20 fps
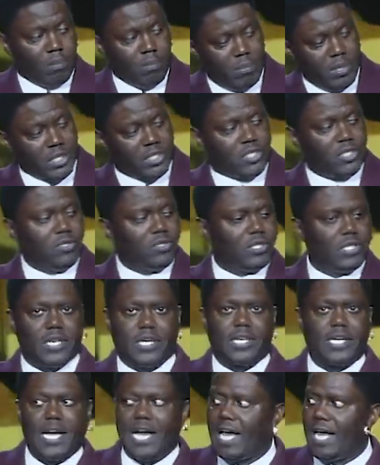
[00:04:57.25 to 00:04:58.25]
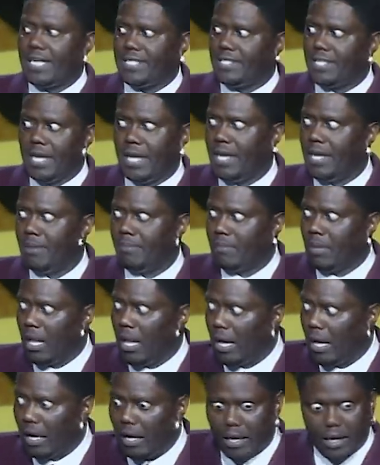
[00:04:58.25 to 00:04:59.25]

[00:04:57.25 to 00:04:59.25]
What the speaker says: Bitch, you's a goddamn liar.